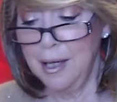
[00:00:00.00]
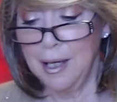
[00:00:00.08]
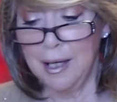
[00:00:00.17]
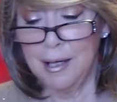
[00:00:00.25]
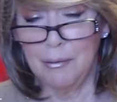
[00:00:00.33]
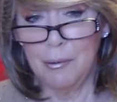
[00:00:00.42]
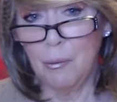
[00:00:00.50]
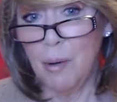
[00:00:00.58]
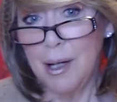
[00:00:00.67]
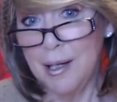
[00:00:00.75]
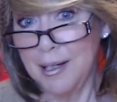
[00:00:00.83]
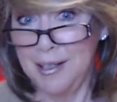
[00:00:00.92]
And the
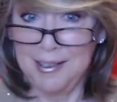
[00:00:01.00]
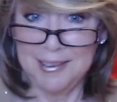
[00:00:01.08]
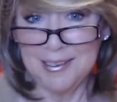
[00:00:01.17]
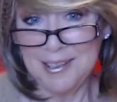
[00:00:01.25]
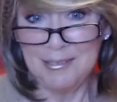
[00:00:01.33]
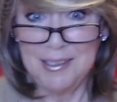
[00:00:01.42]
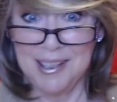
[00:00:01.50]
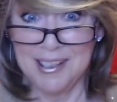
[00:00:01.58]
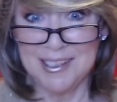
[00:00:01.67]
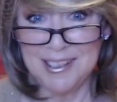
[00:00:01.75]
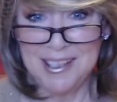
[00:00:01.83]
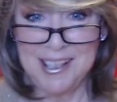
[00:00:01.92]
wine that we got
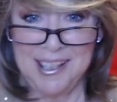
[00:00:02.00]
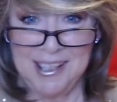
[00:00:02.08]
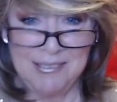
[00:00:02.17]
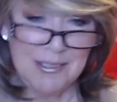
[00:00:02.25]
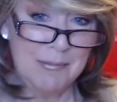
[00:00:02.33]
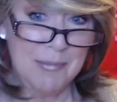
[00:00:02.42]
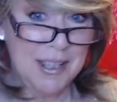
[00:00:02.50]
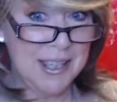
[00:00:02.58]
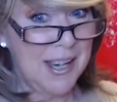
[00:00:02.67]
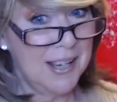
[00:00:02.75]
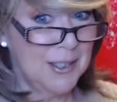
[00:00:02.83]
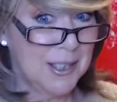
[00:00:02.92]
today from
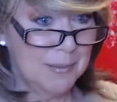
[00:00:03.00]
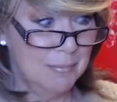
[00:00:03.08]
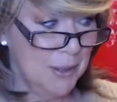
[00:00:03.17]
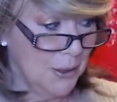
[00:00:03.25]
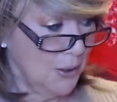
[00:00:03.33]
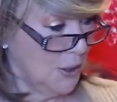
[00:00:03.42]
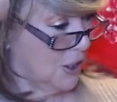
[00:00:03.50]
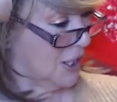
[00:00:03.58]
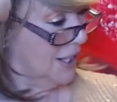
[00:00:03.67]
the Smooch